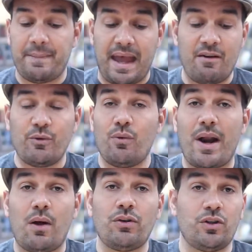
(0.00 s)
Every
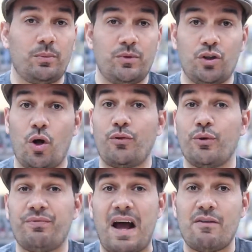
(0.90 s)
round, you go through
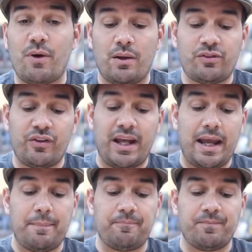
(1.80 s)
5 rounds of the
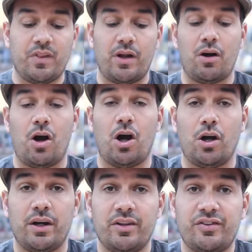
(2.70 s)
game. There
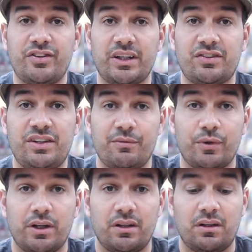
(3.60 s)
are 6 different